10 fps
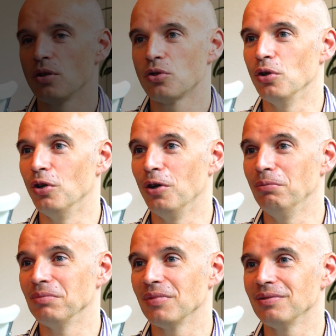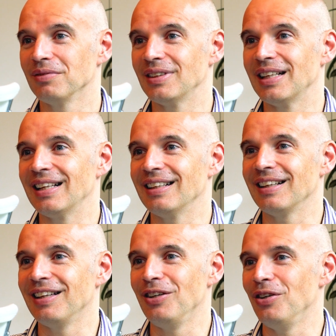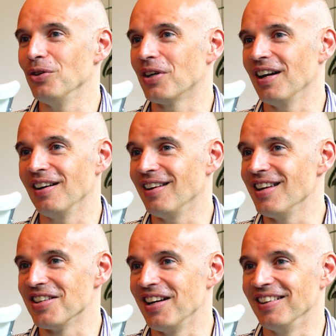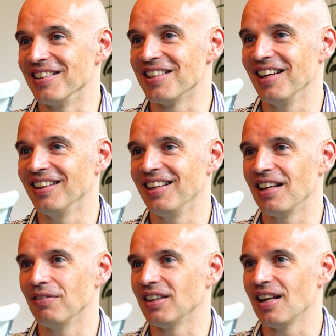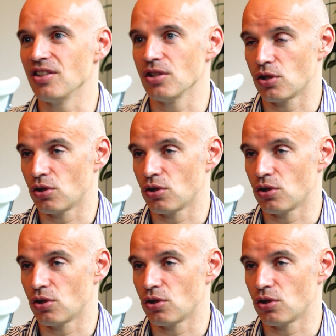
So you can easily understand the advantages